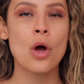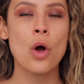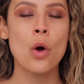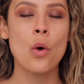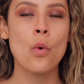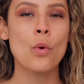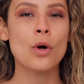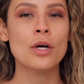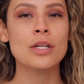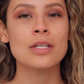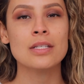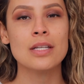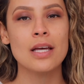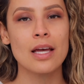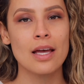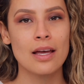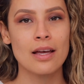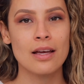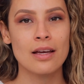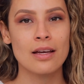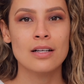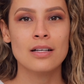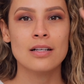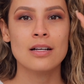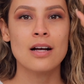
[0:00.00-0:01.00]
oh, one
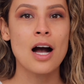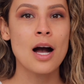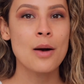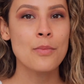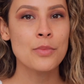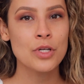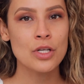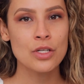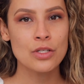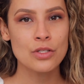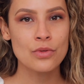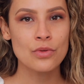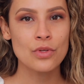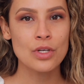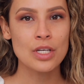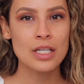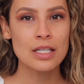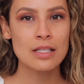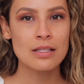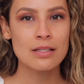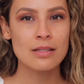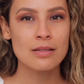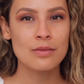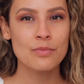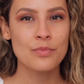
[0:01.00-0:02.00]
day I'm gonna do
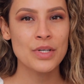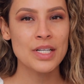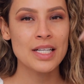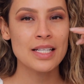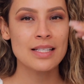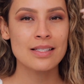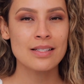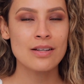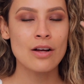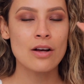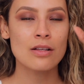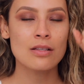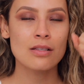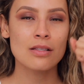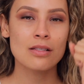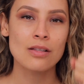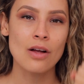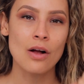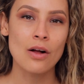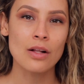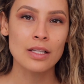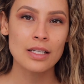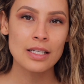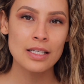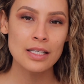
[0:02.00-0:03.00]
this, but it's not
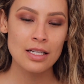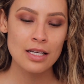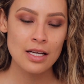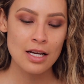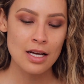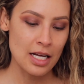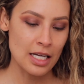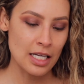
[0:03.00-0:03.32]
solid.